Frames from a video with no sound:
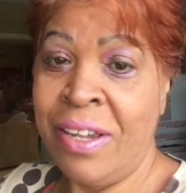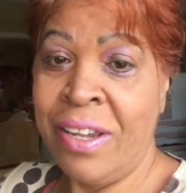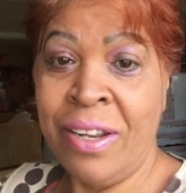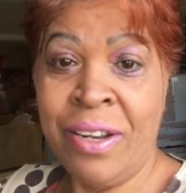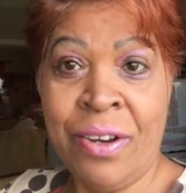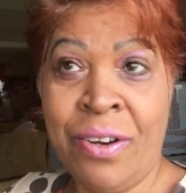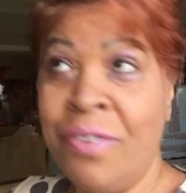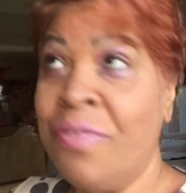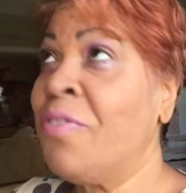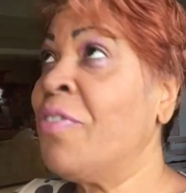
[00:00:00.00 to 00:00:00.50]
you
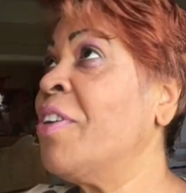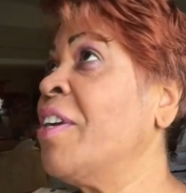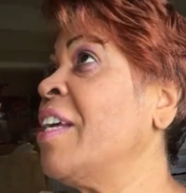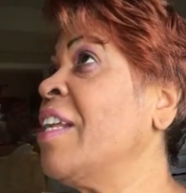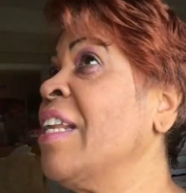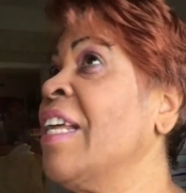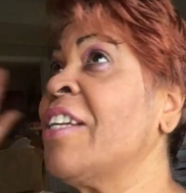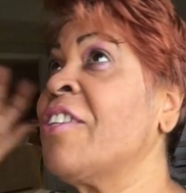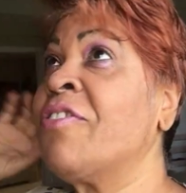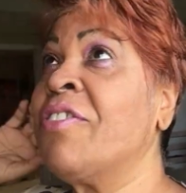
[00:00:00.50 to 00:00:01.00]
know, for
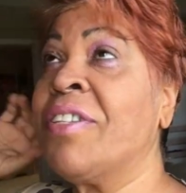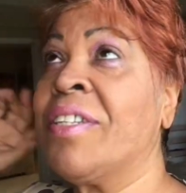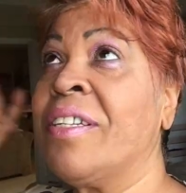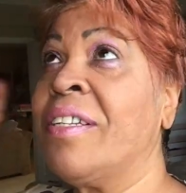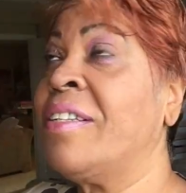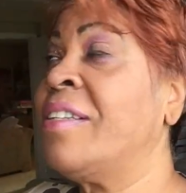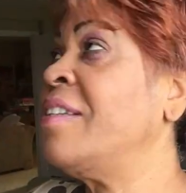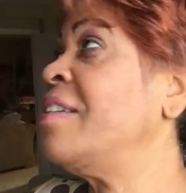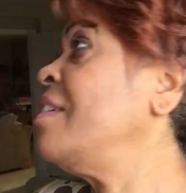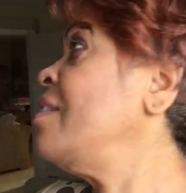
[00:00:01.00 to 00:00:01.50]
the
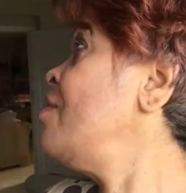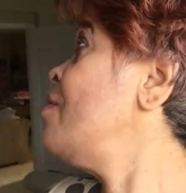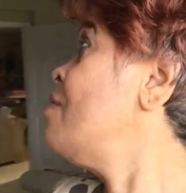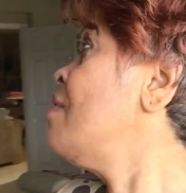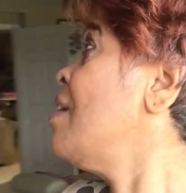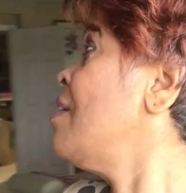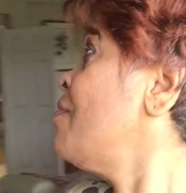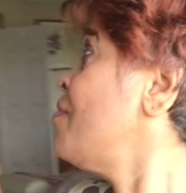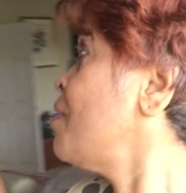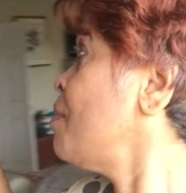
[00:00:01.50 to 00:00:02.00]
electricity, you
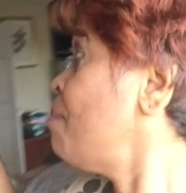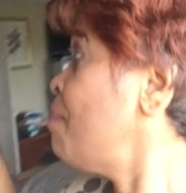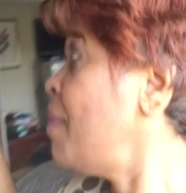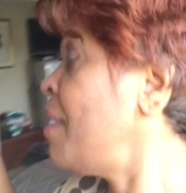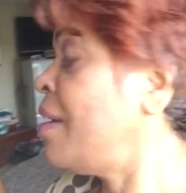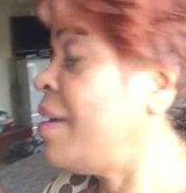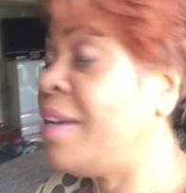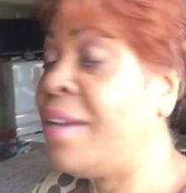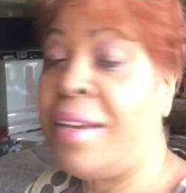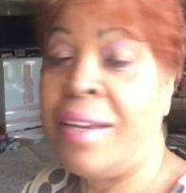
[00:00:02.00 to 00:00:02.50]
have to
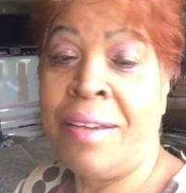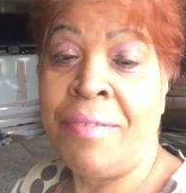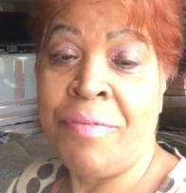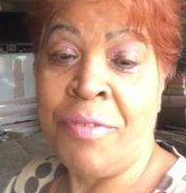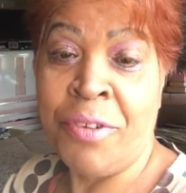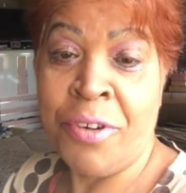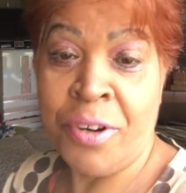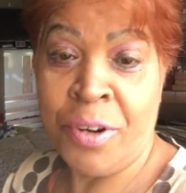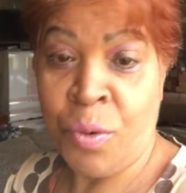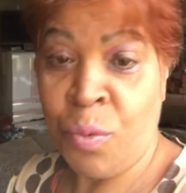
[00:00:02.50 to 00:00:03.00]
pay
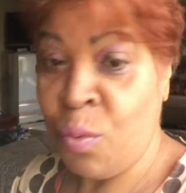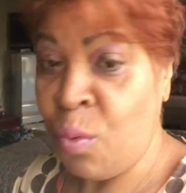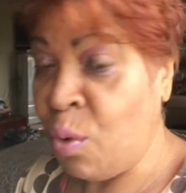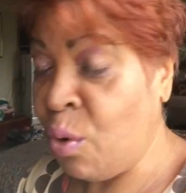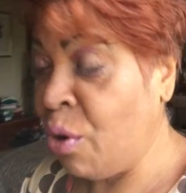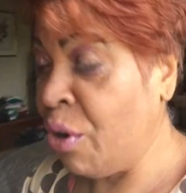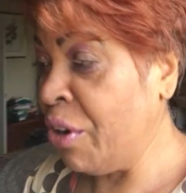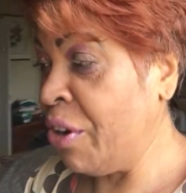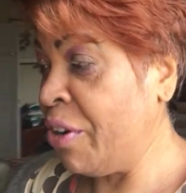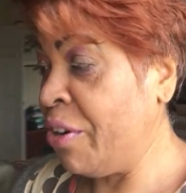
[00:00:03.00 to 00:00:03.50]
for the
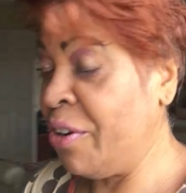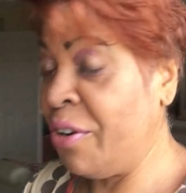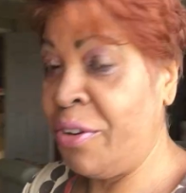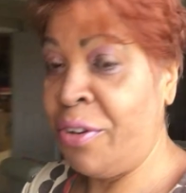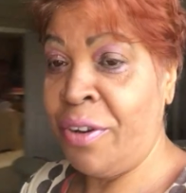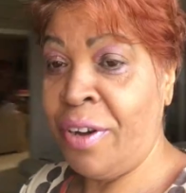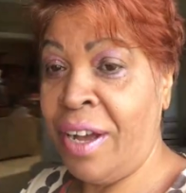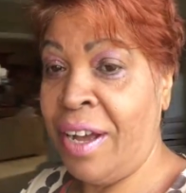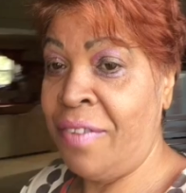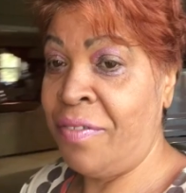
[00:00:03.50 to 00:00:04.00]
water,
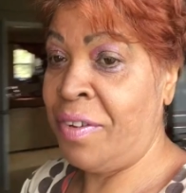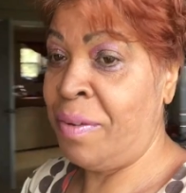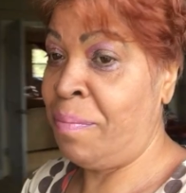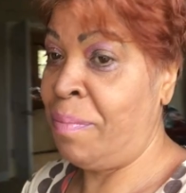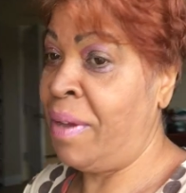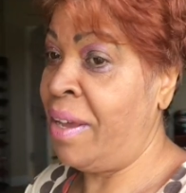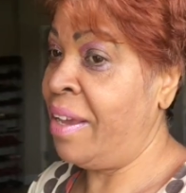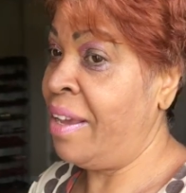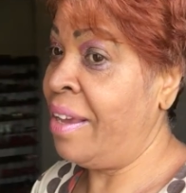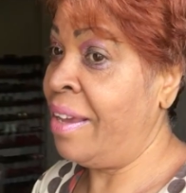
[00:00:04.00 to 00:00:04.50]
you have to
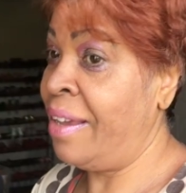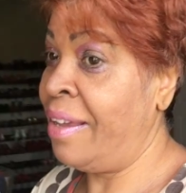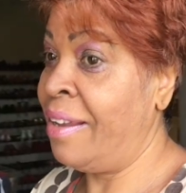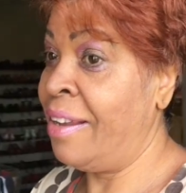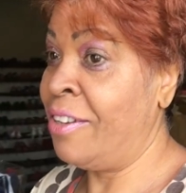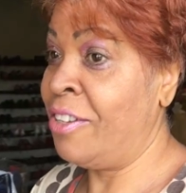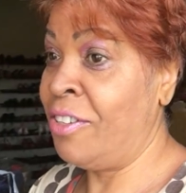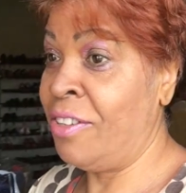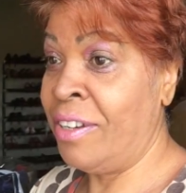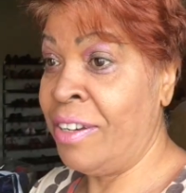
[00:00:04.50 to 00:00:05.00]
pay
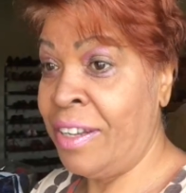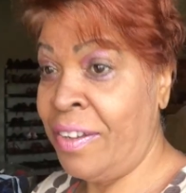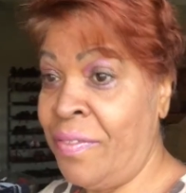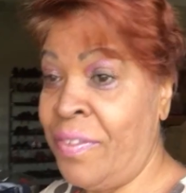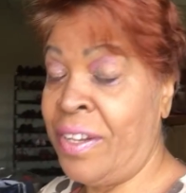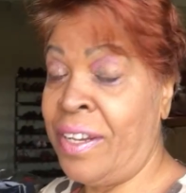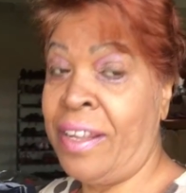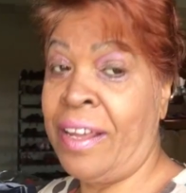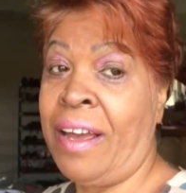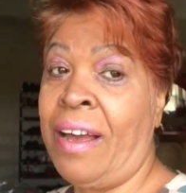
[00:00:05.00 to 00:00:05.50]
that you live
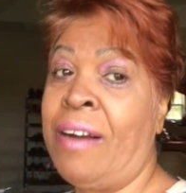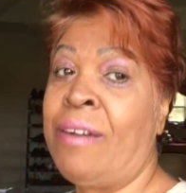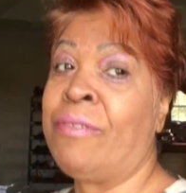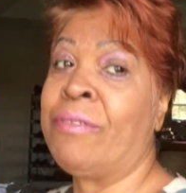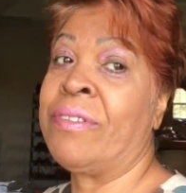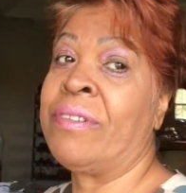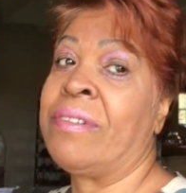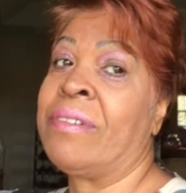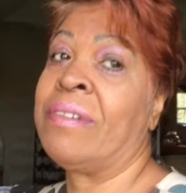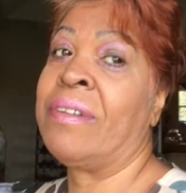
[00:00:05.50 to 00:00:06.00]
in the
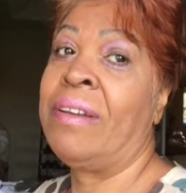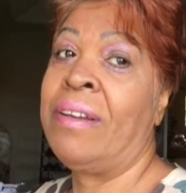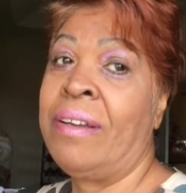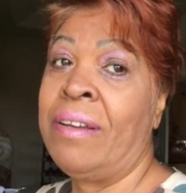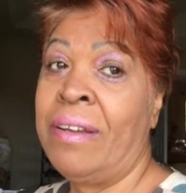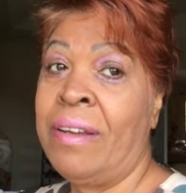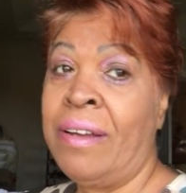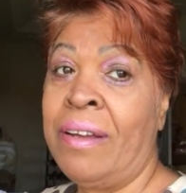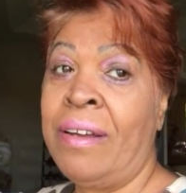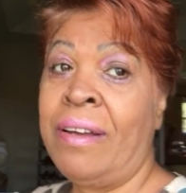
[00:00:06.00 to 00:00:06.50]
house,
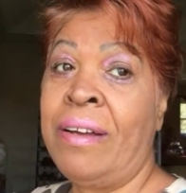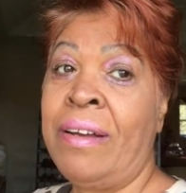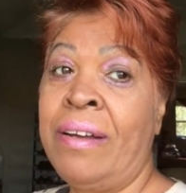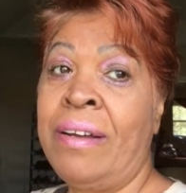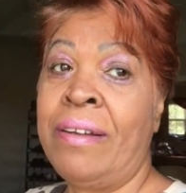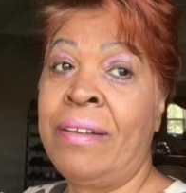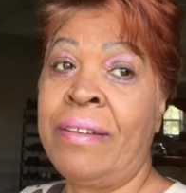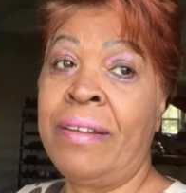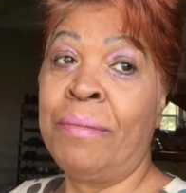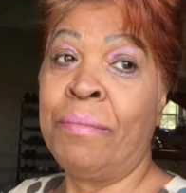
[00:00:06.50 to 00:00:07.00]

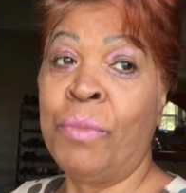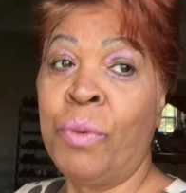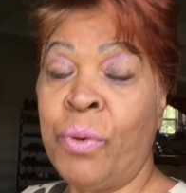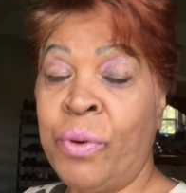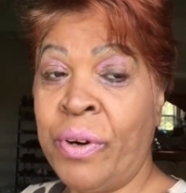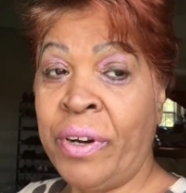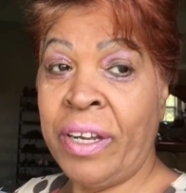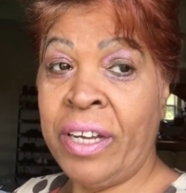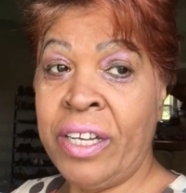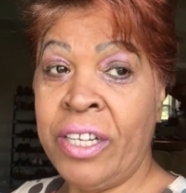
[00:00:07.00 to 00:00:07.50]
the
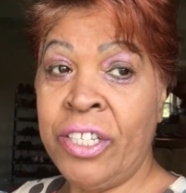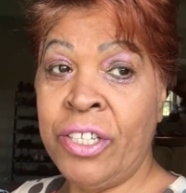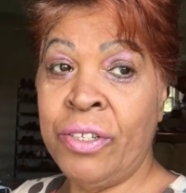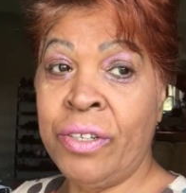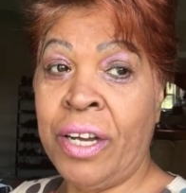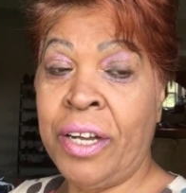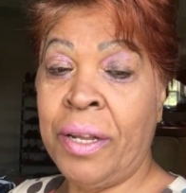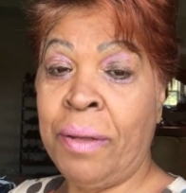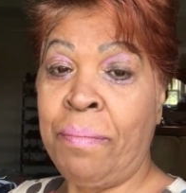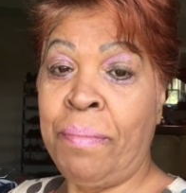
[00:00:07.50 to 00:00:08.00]
mortgage,
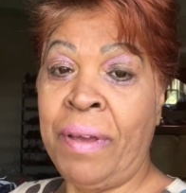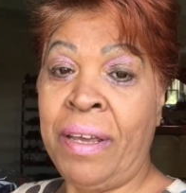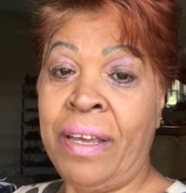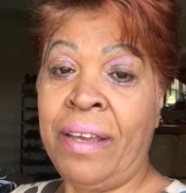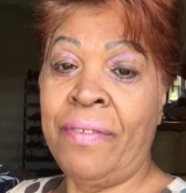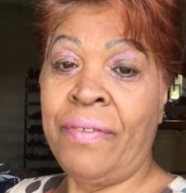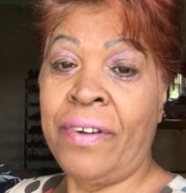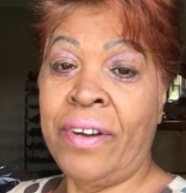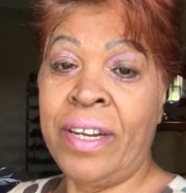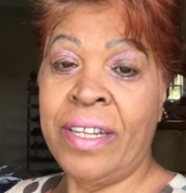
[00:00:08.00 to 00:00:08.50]
you gotta
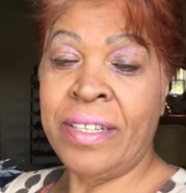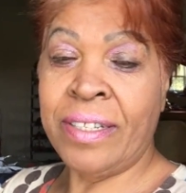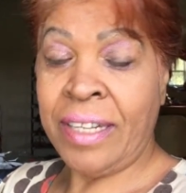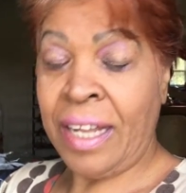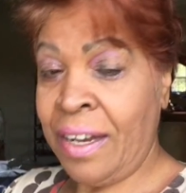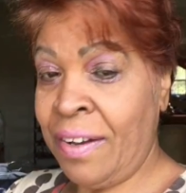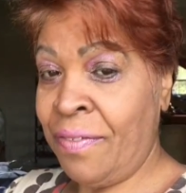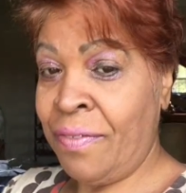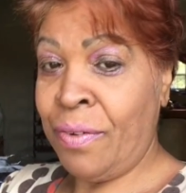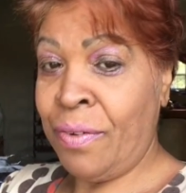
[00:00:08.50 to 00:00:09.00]
pay for the cell